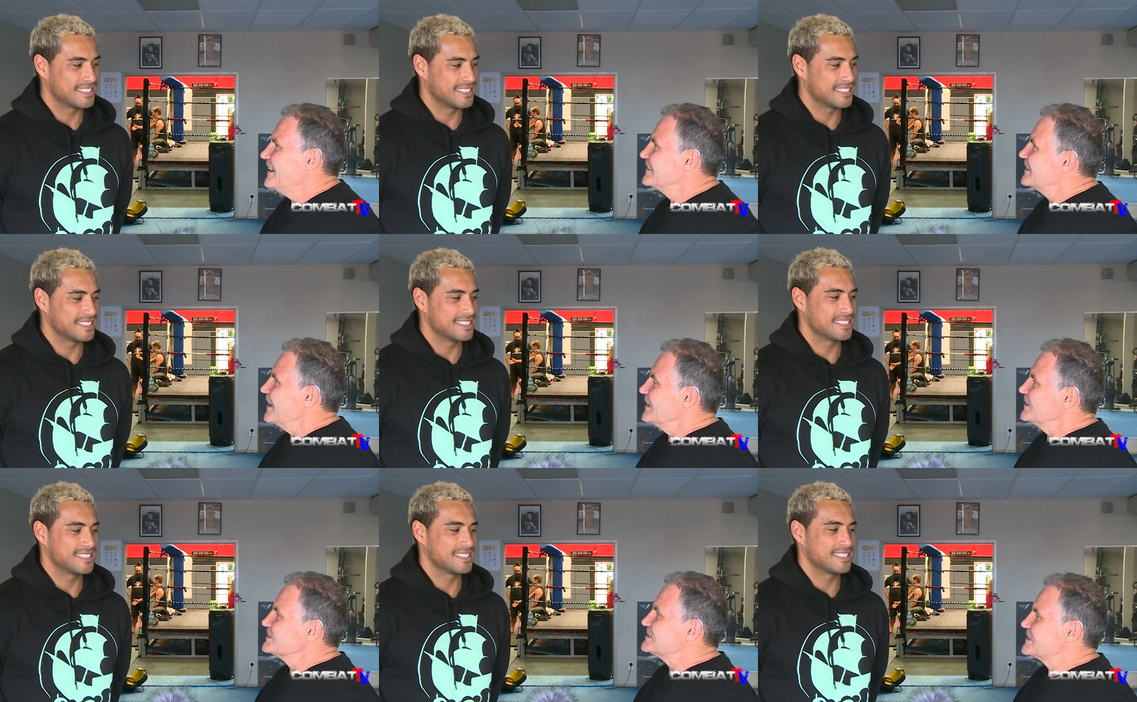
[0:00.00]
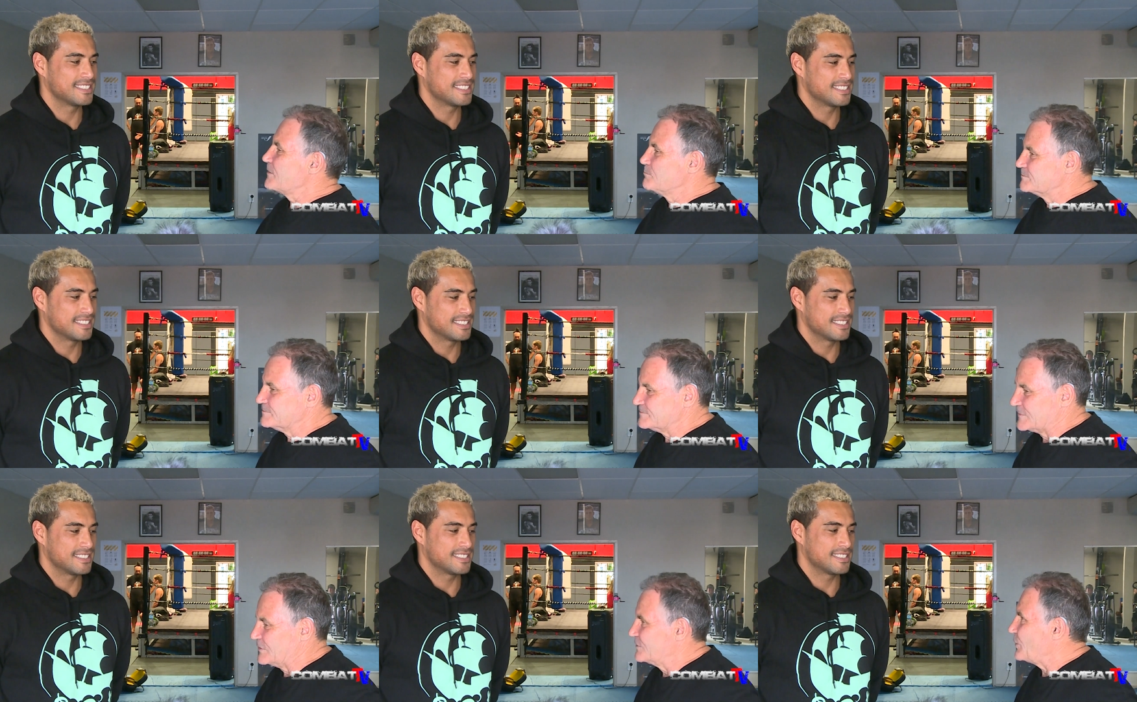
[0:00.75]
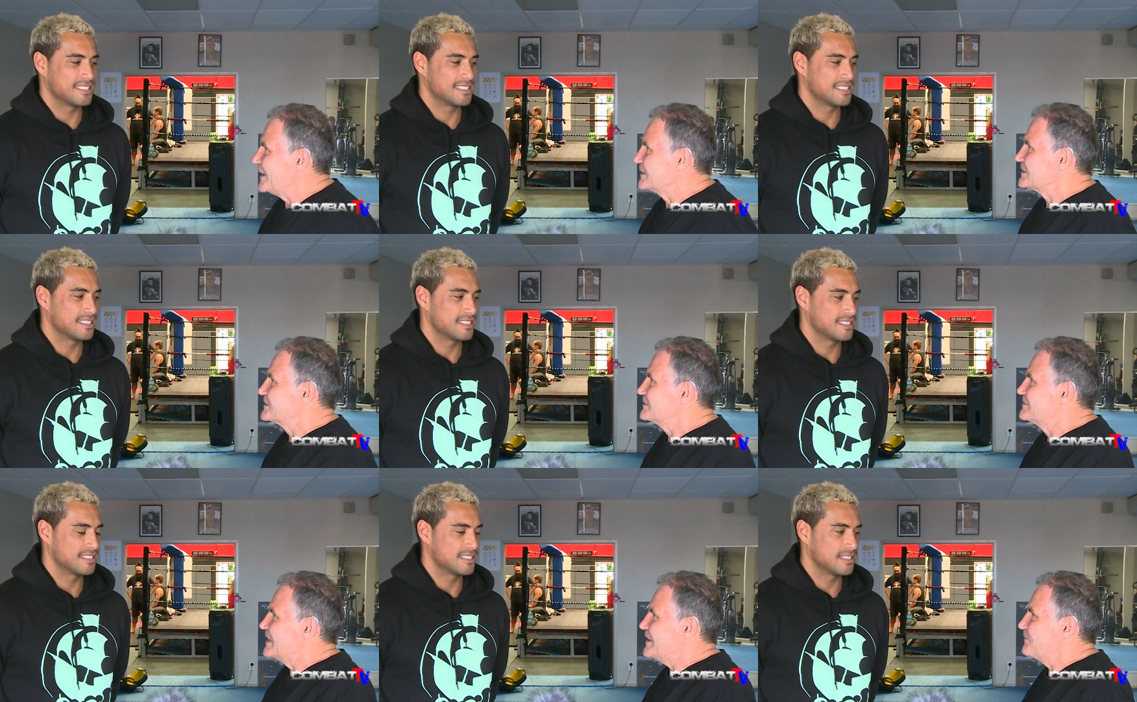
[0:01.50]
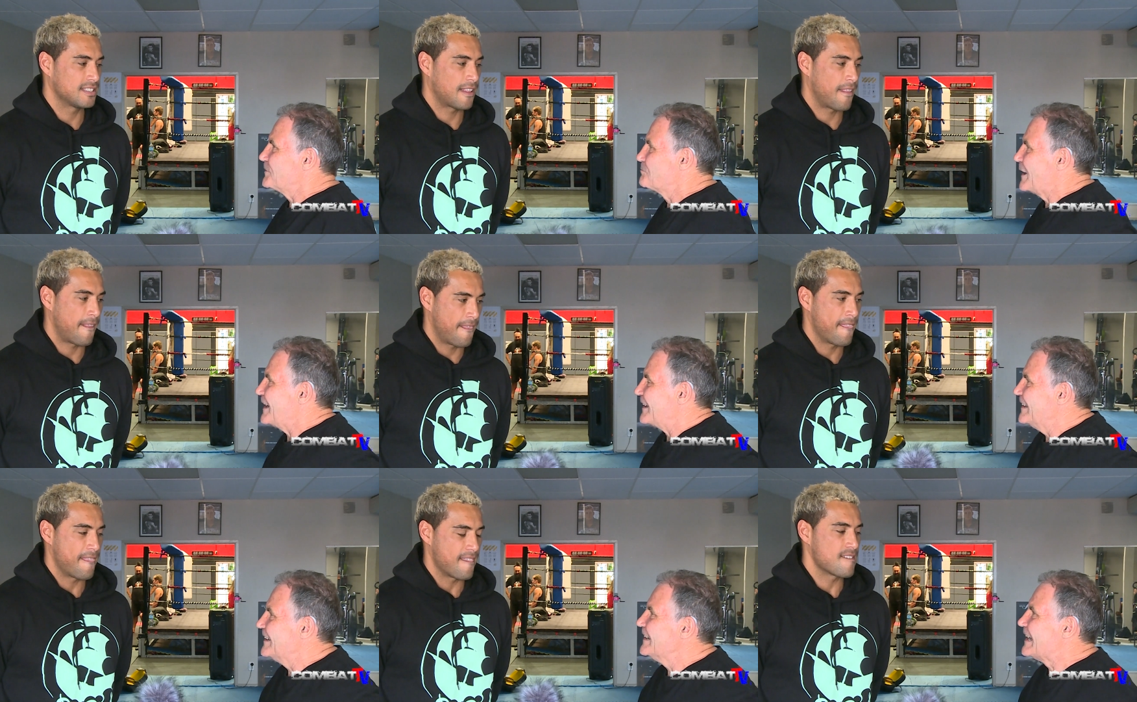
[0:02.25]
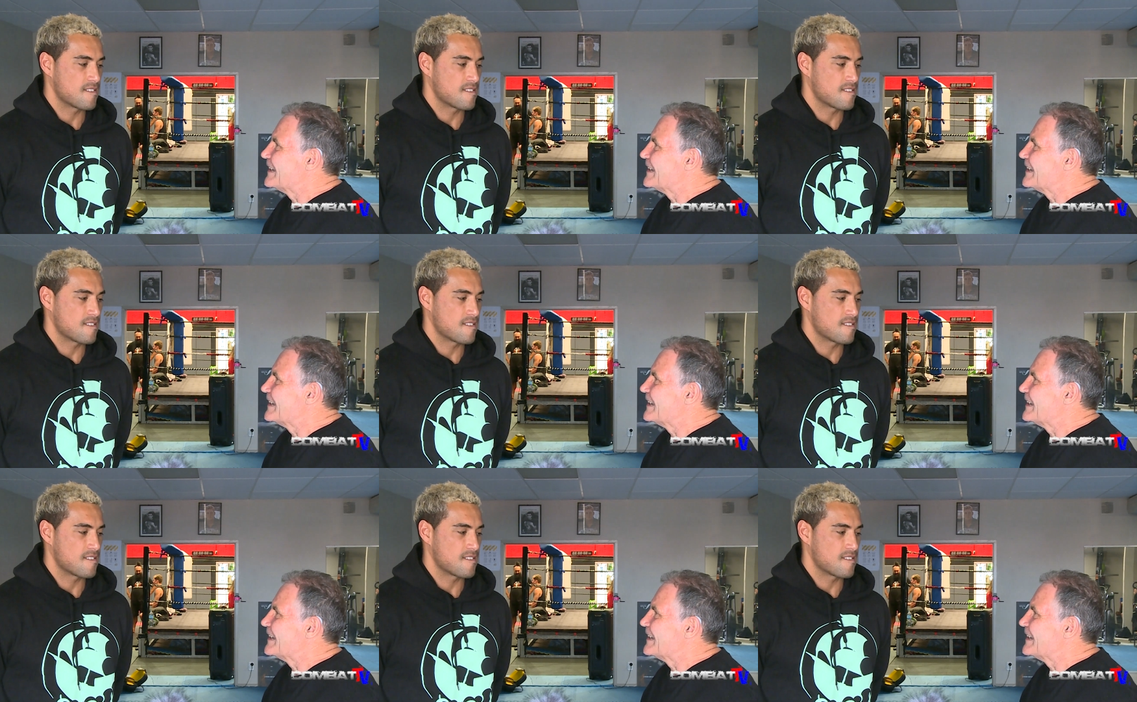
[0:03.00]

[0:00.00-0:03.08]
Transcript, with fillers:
Speaker 1: hey, Carlos. Um, great to have you back here.